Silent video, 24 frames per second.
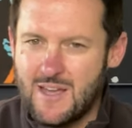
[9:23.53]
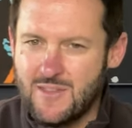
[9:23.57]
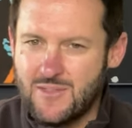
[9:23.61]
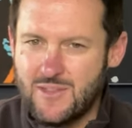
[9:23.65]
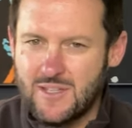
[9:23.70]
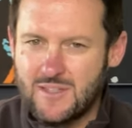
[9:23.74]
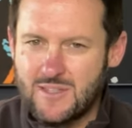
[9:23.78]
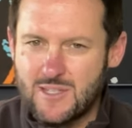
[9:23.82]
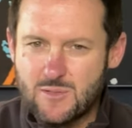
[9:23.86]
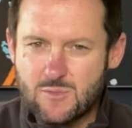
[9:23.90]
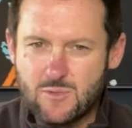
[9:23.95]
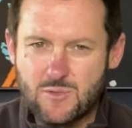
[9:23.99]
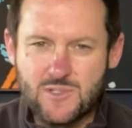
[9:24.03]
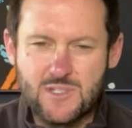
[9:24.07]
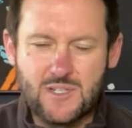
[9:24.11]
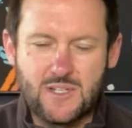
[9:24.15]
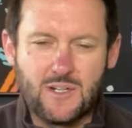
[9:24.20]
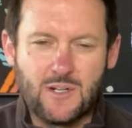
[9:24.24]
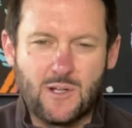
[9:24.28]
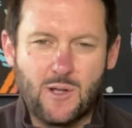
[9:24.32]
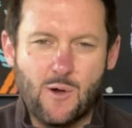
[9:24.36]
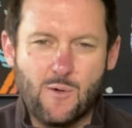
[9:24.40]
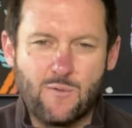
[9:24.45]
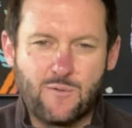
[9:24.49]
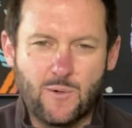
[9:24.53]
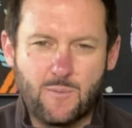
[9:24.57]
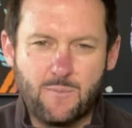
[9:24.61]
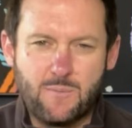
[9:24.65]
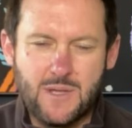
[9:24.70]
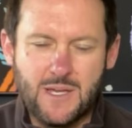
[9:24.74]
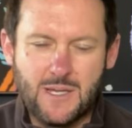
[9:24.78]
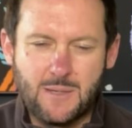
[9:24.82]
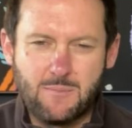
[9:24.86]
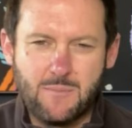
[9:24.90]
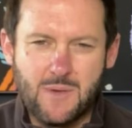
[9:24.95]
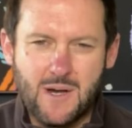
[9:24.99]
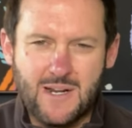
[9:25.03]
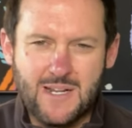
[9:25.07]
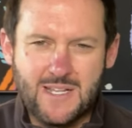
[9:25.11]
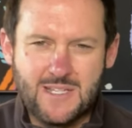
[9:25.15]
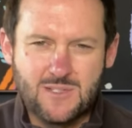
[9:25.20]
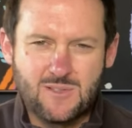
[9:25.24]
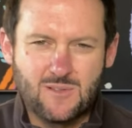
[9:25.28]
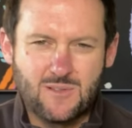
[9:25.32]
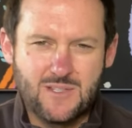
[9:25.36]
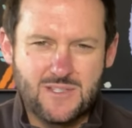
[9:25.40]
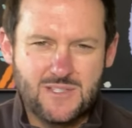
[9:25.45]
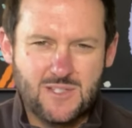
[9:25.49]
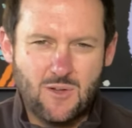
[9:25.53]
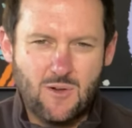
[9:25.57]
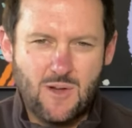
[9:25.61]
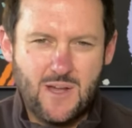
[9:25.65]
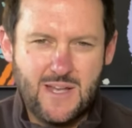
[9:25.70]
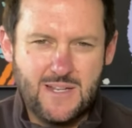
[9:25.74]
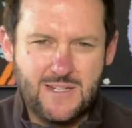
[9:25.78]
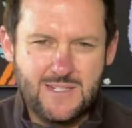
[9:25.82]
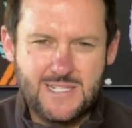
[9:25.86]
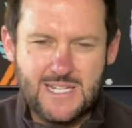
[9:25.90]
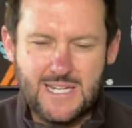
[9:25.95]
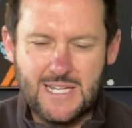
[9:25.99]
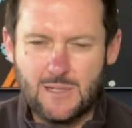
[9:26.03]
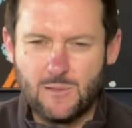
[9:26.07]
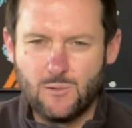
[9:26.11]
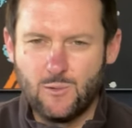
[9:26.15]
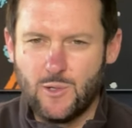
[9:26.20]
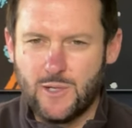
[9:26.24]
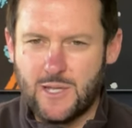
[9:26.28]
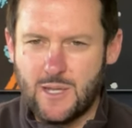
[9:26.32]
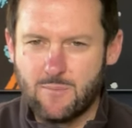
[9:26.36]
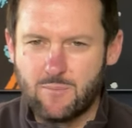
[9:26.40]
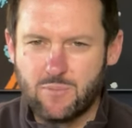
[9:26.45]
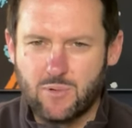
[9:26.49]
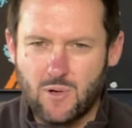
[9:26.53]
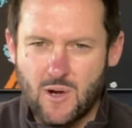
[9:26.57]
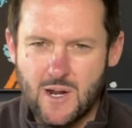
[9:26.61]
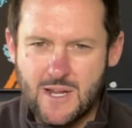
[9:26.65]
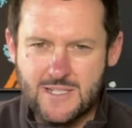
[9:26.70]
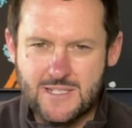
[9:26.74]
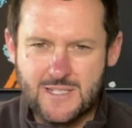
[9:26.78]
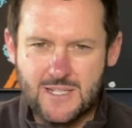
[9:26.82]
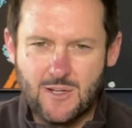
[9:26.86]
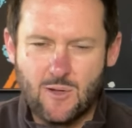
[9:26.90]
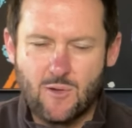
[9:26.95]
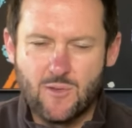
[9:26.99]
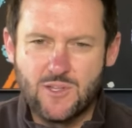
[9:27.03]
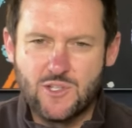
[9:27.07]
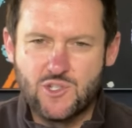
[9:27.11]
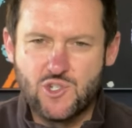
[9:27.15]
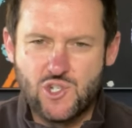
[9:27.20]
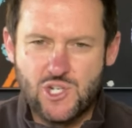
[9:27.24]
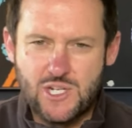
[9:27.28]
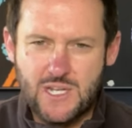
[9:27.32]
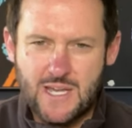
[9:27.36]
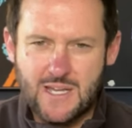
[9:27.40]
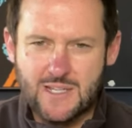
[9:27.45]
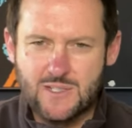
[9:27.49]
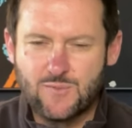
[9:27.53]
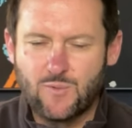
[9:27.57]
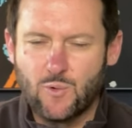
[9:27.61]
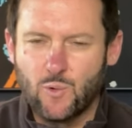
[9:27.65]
I think this one's gonna go for big money. So let's go ahead and take a look at pricing on the GX